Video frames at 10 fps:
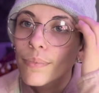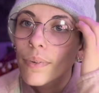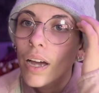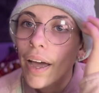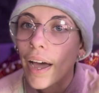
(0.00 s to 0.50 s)

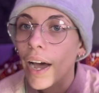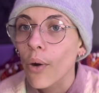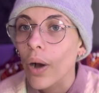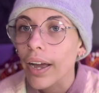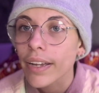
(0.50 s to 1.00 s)
how
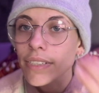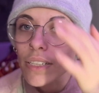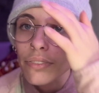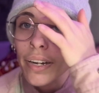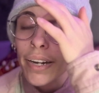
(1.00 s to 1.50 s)
I
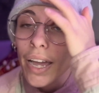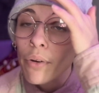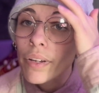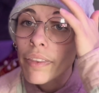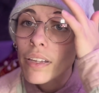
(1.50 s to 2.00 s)
identify now
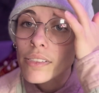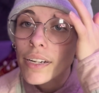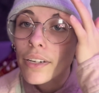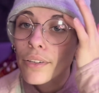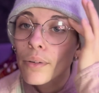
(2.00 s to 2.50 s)
and things that I
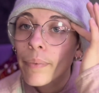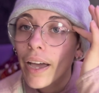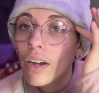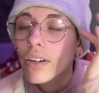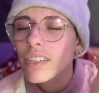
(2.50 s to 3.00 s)
could look
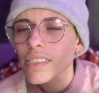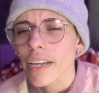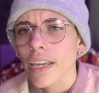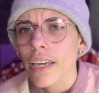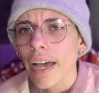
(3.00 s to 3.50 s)
back on and
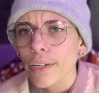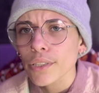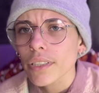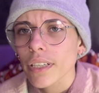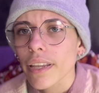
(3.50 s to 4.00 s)
say,
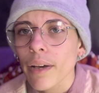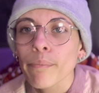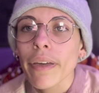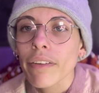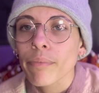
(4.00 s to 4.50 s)
actually, that
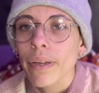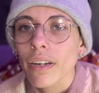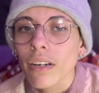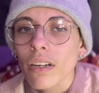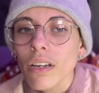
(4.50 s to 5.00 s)
may have
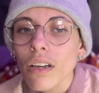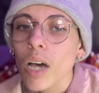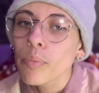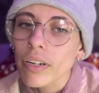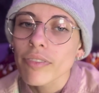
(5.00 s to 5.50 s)
been a
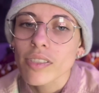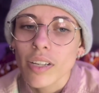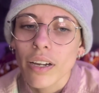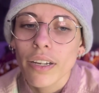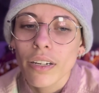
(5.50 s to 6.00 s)
bit of a
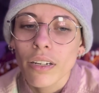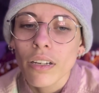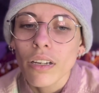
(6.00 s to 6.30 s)
sign